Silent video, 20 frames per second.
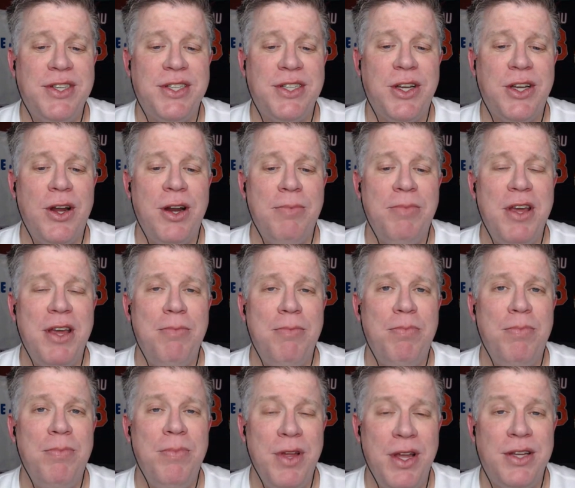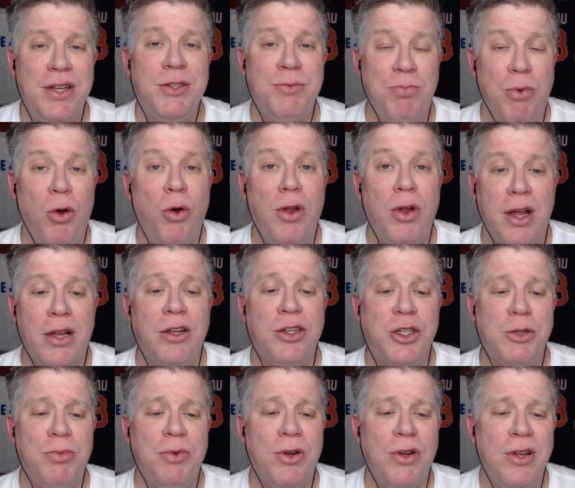is going to be bowl
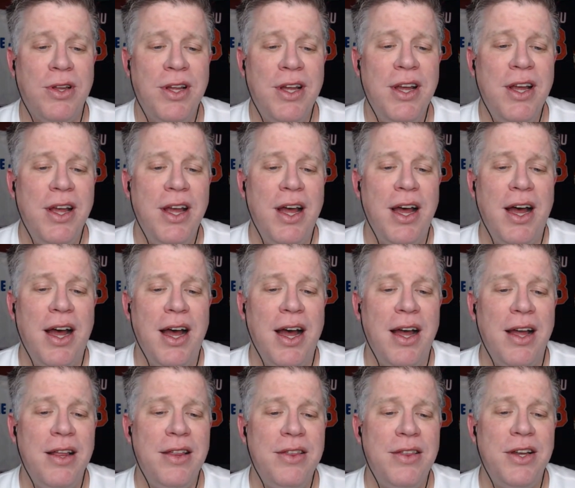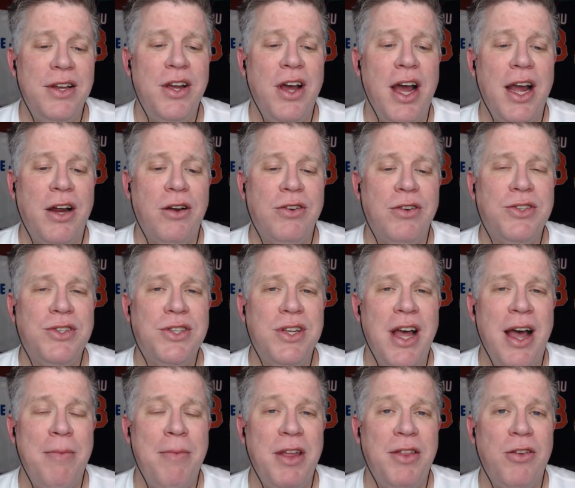eligible. The Tigers,
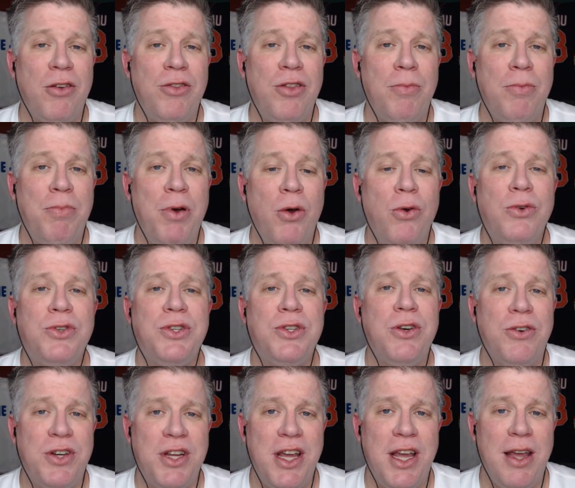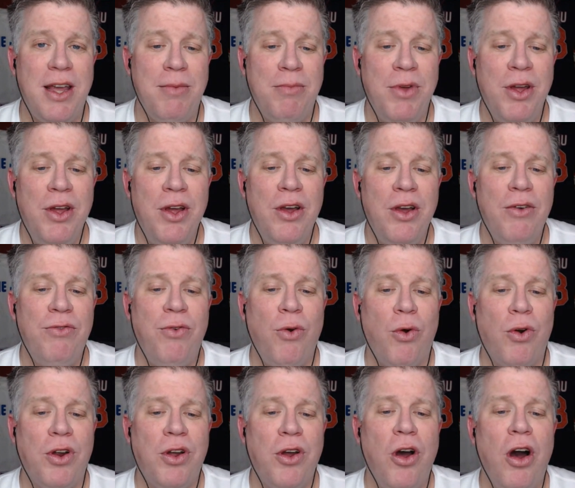I mean, they're the poster team
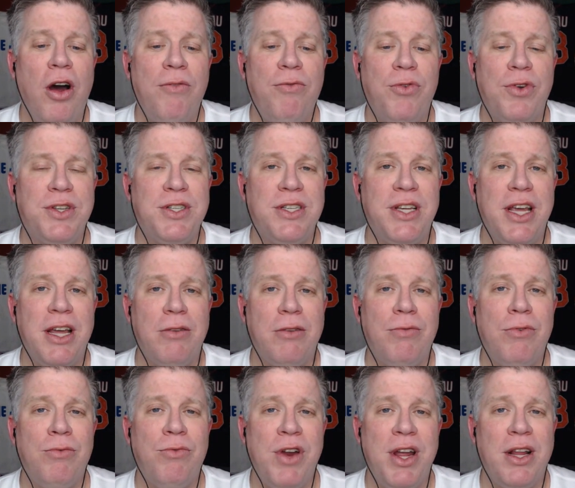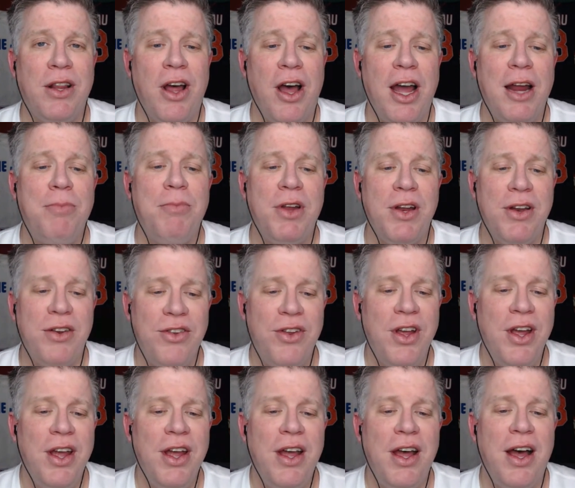for conference realignment.
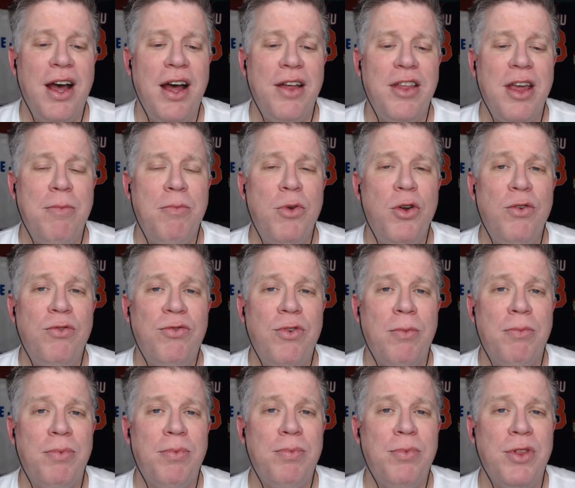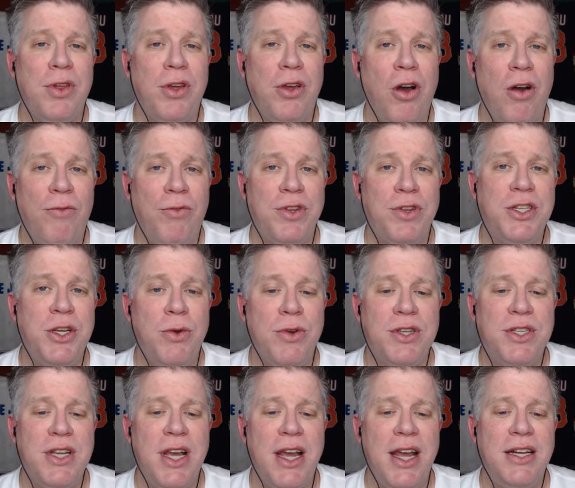They moved from the Conference
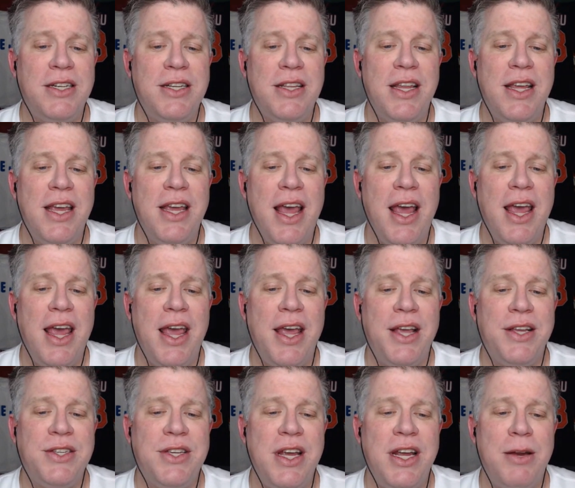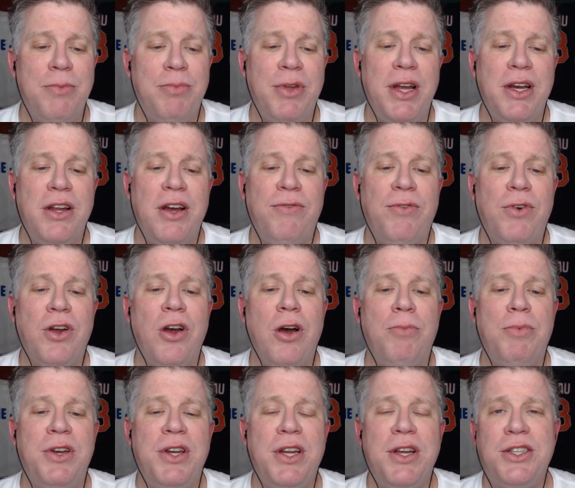USA to the AAC to play tougher
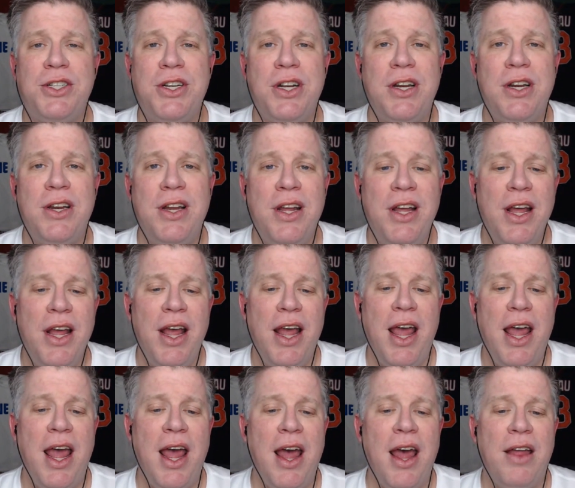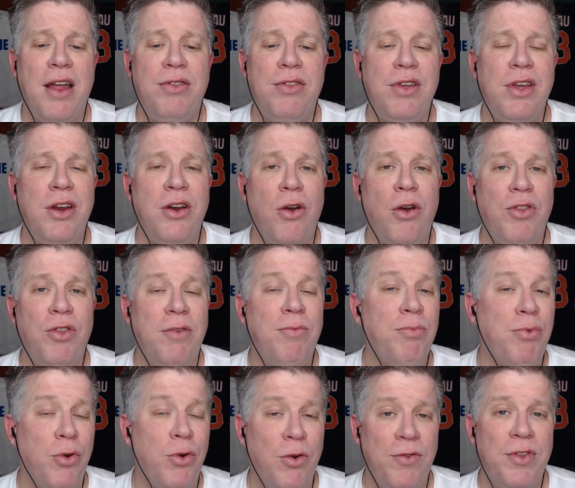competition. And, you know,
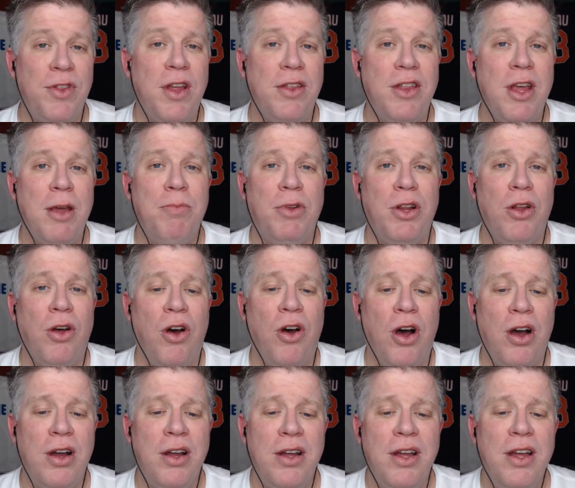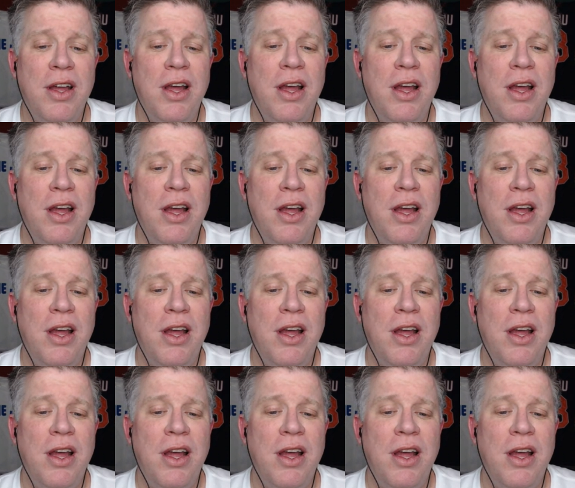they've proven that they belong